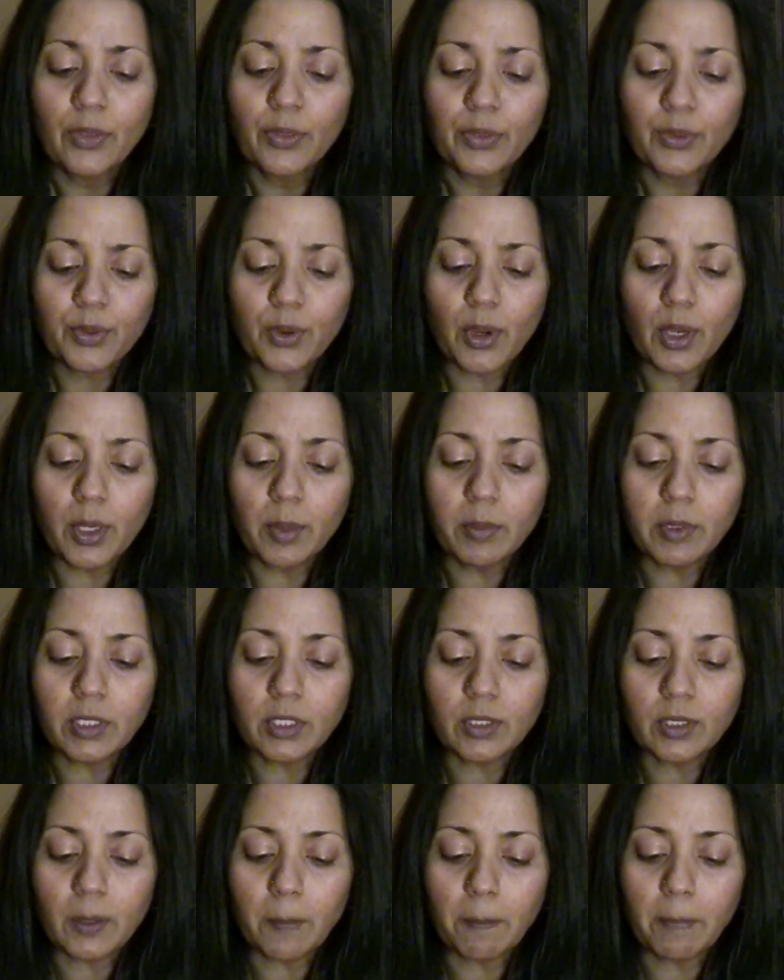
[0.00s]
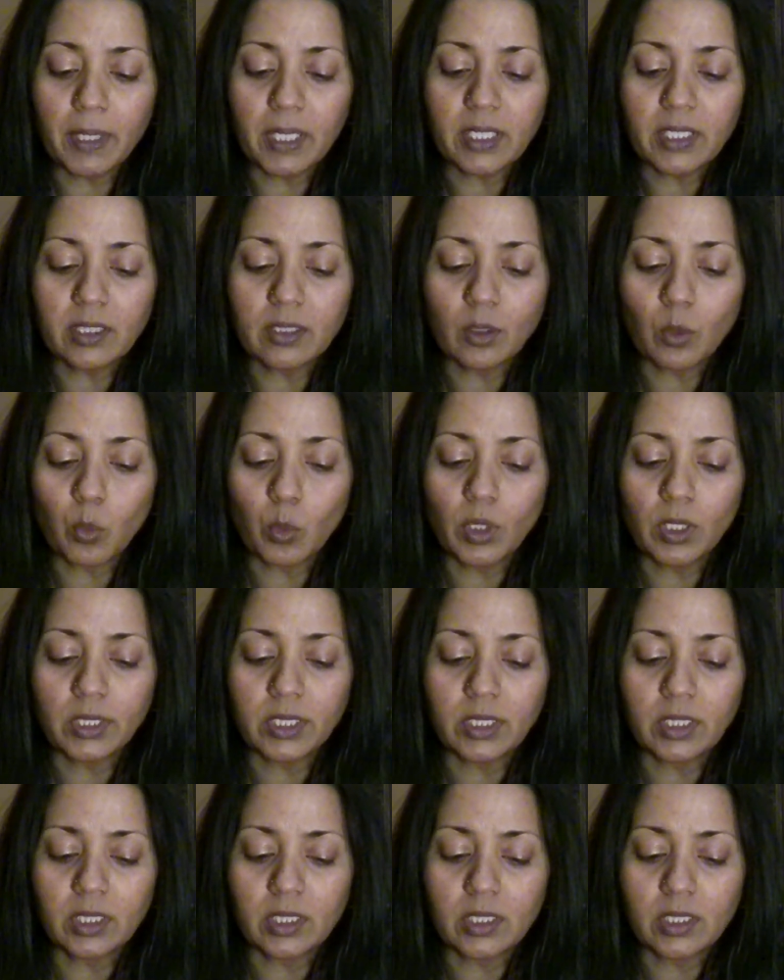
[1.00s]
Throw him into the pit in the
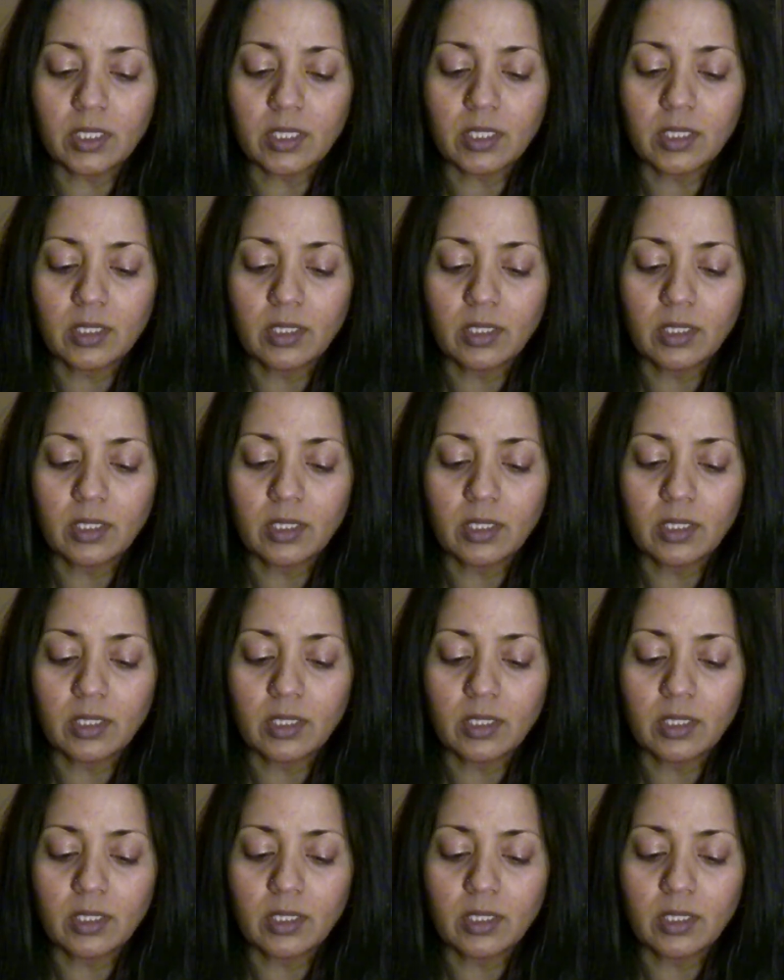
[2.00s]
wilderness,